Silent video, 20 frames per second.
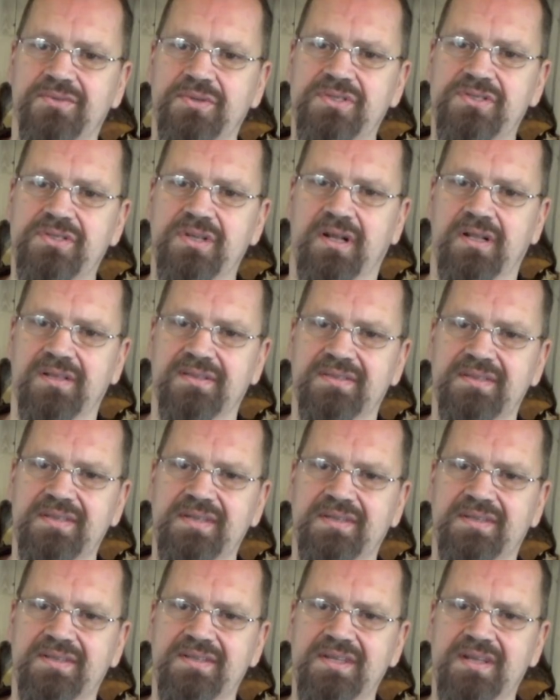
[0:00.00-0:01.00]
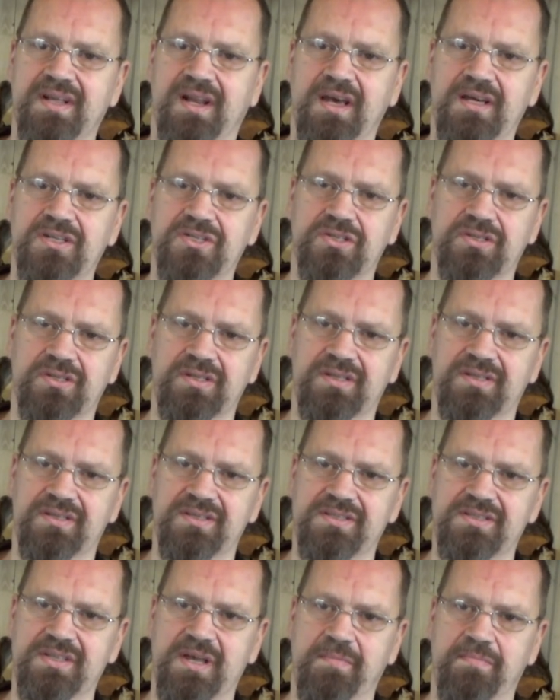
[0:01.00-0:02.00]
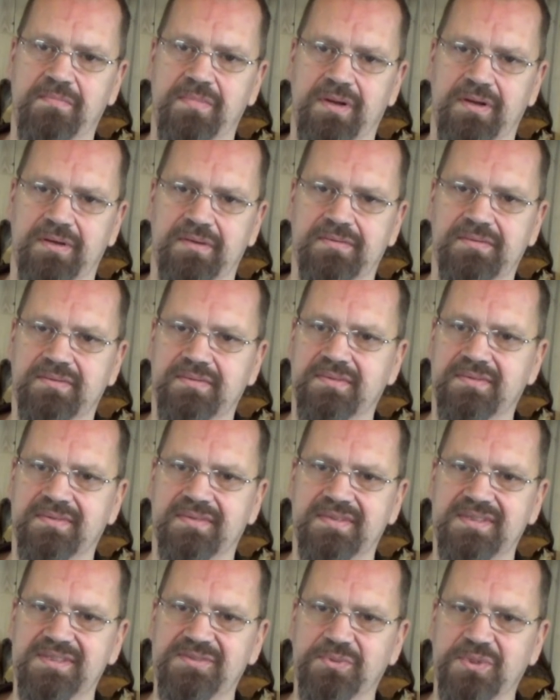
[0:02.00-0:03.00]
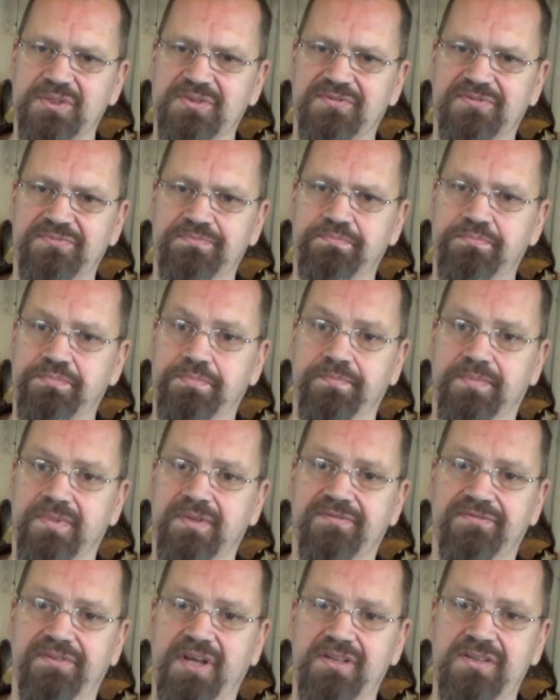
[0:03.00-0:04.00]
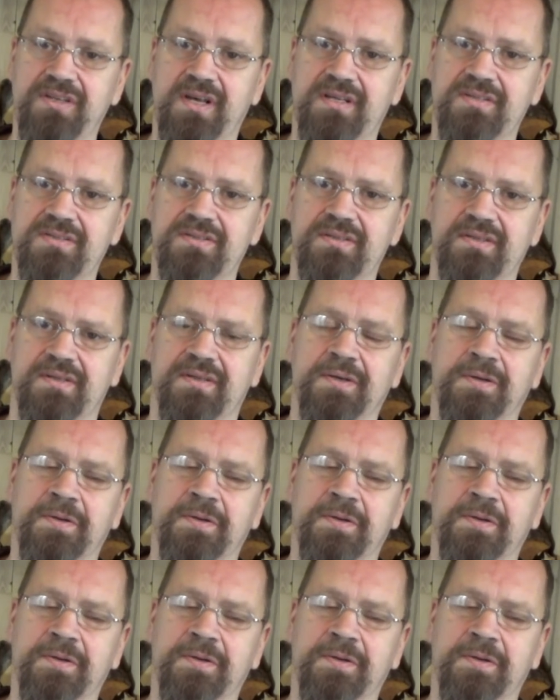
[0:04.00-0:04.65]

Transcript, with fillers: result in the election in December. This was fantastic.